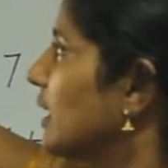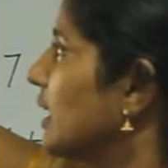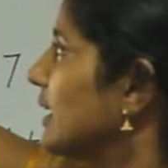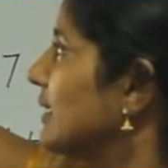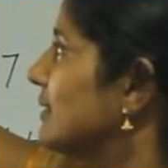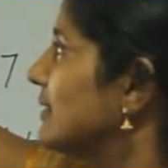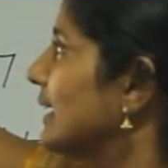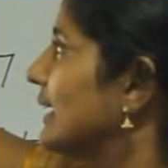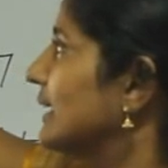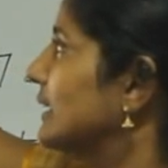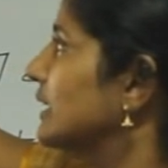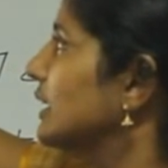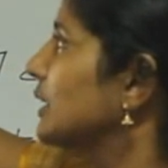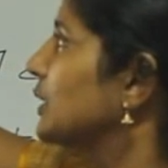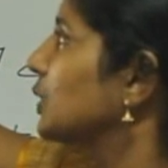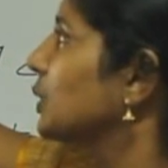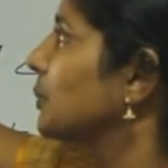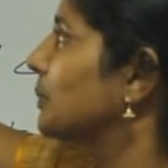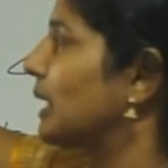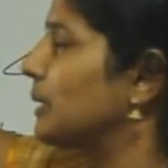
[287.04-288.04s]
I
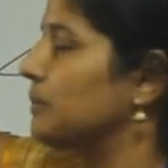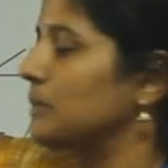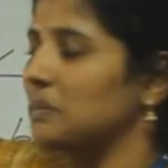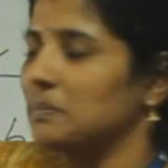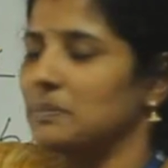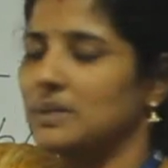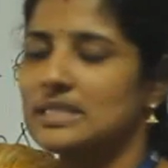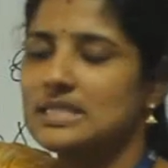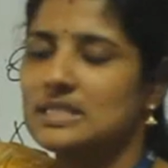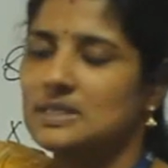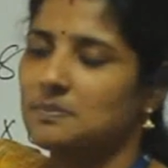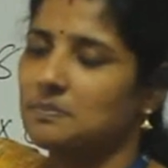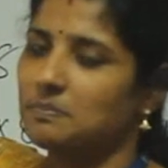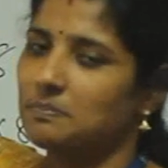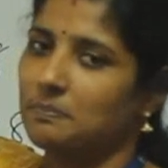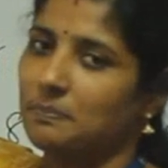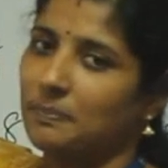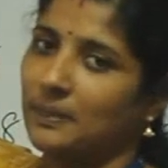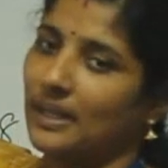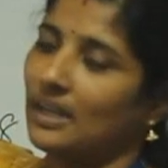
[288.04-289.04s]
selected 2 prime numbers,
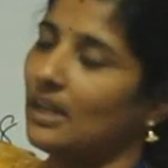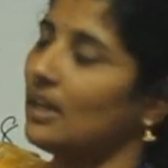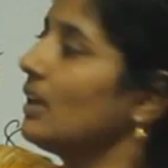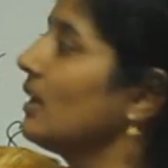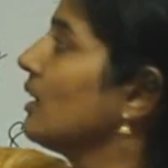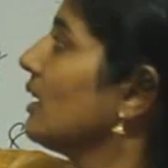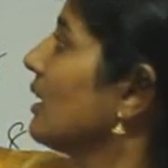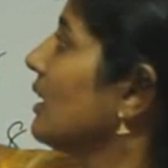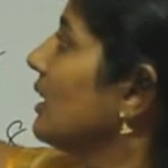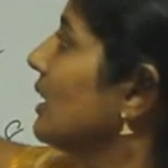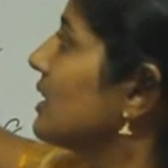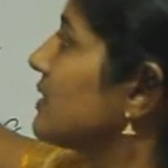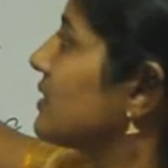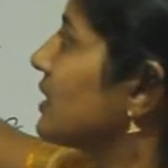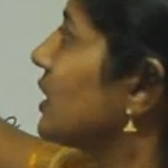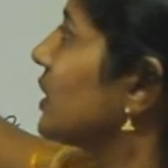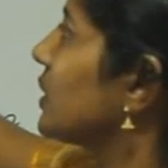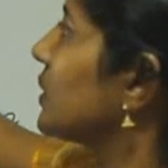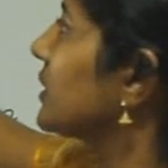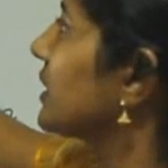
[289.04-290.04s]
P is
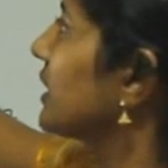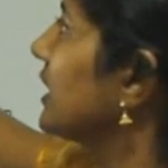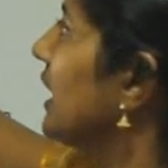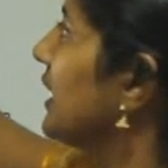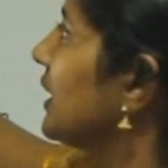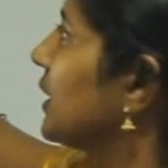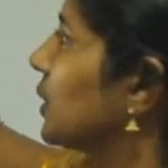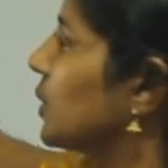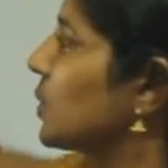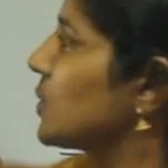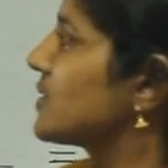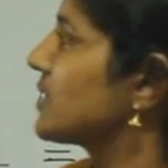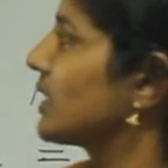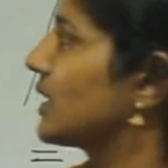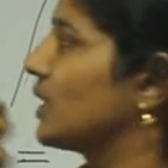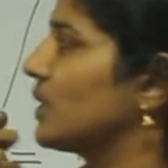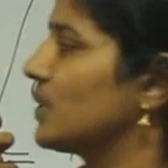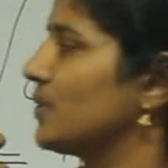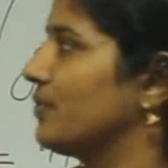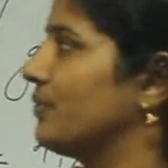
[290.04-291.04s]
equal to 3 and Q is
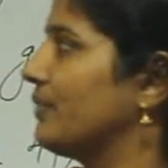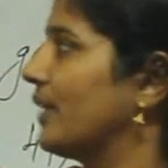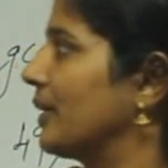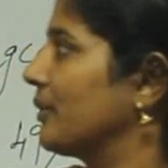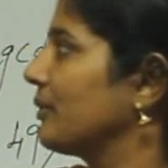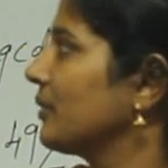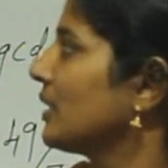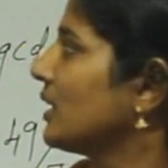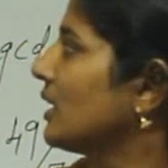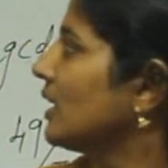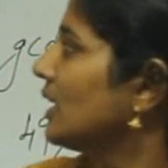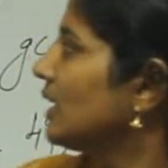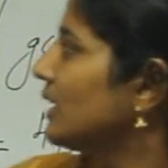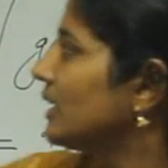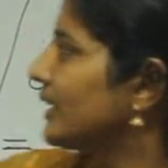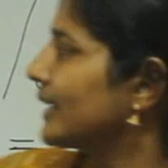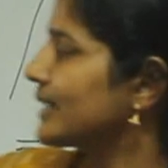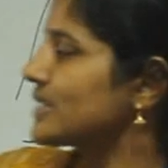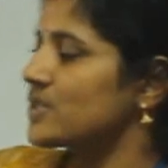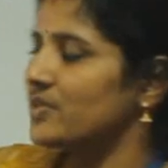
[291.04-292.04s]
equal to 5.
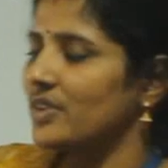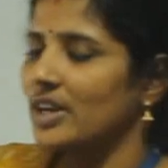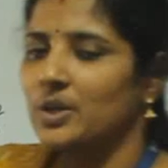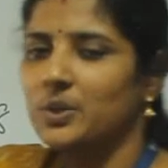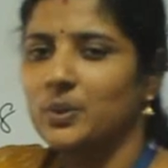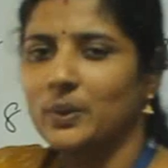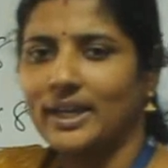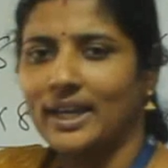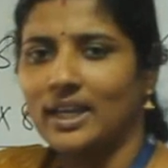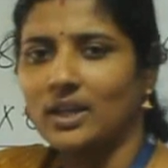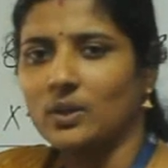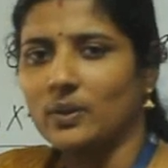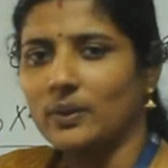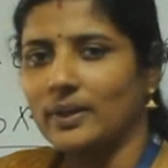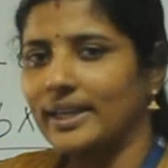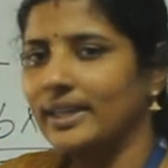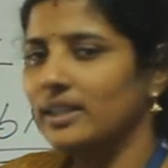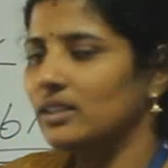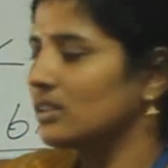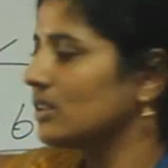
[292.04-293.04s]
Next we have to
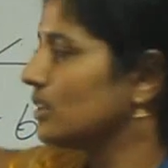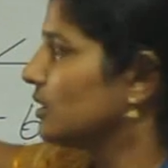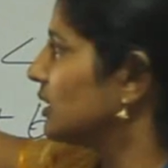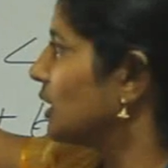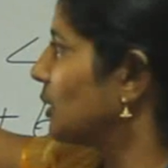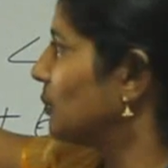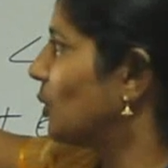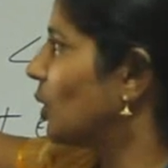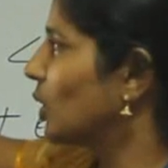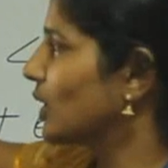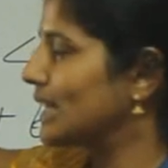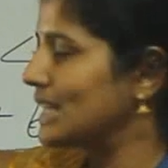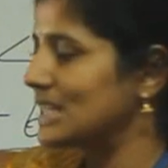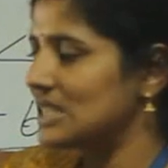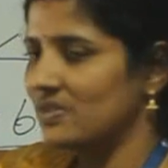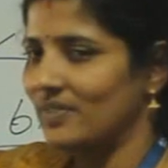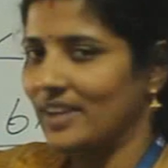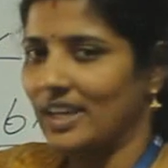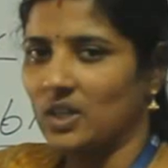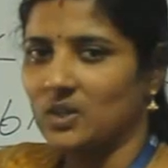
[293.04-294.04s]
calculate the
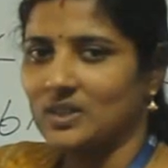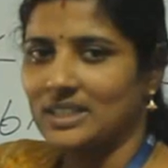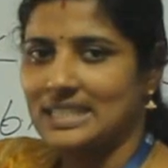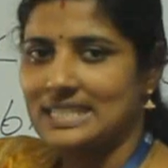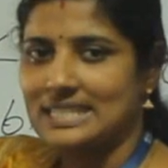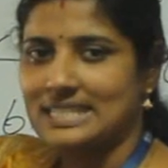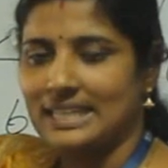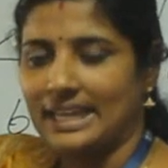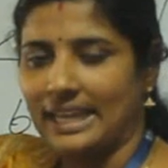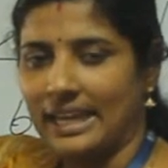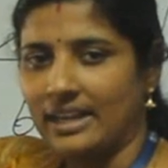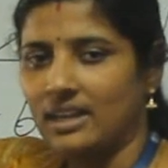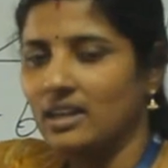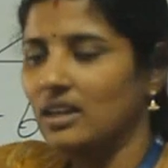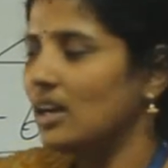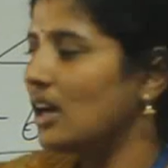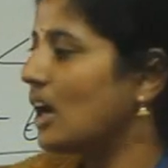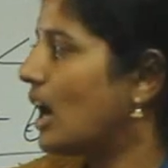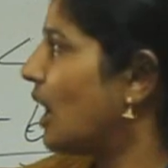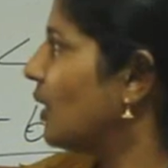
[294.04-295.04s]
modulus value, that is n.
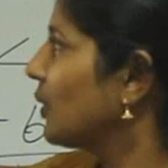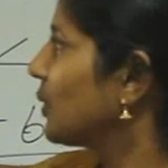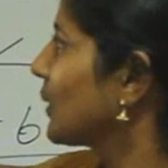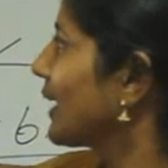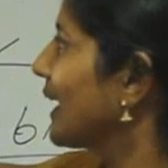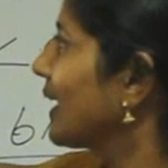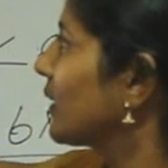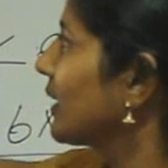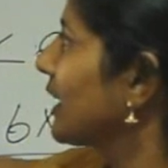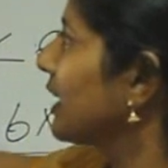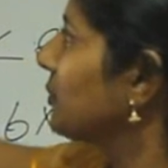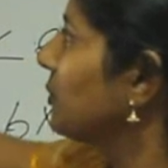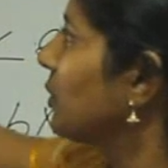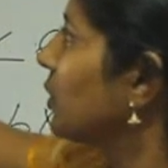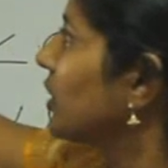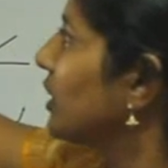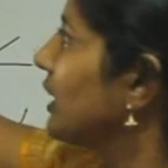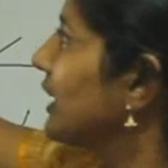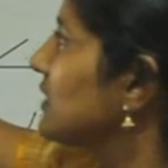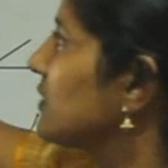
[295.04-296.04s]
How to calculate
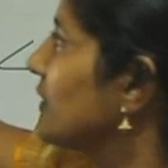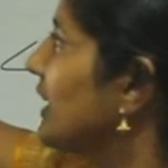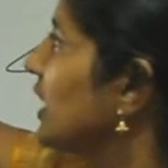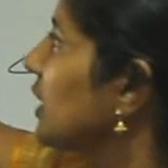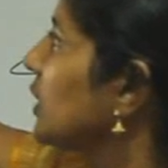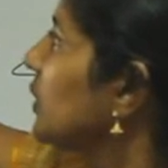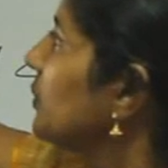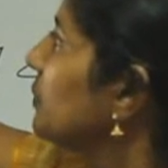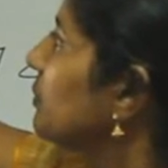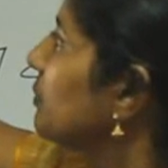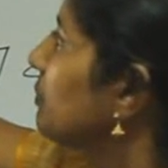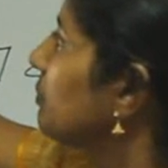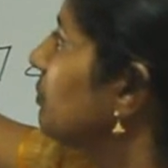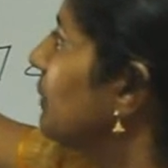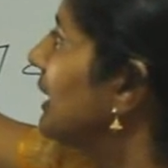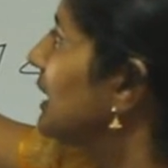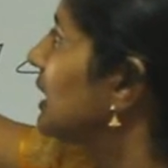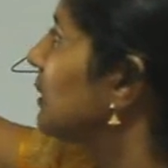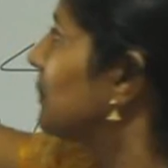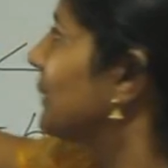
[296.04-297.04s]
modulus value?
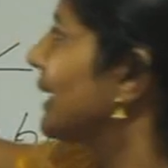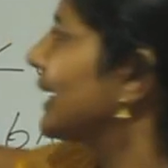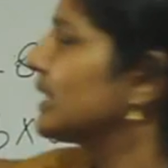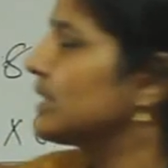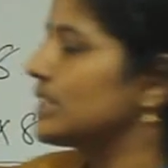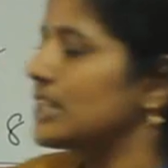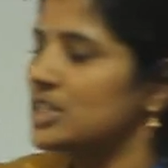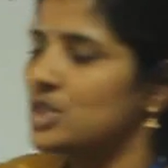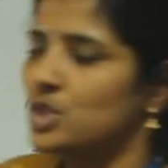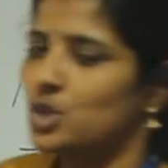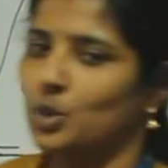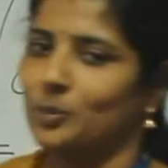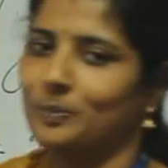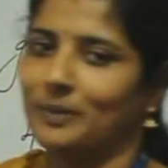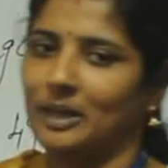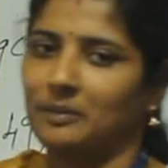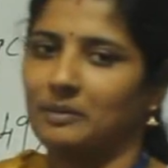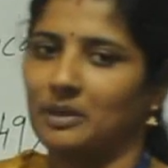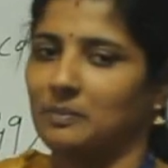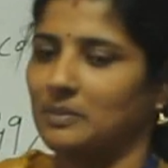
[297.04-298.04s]
Multiply these 2
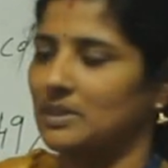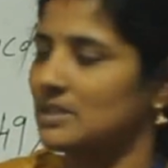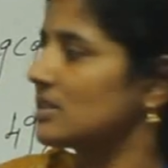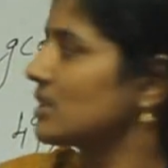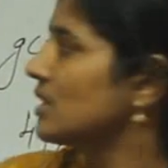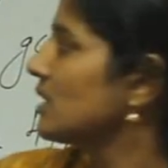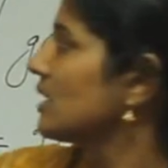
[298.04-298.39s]
prime numbers.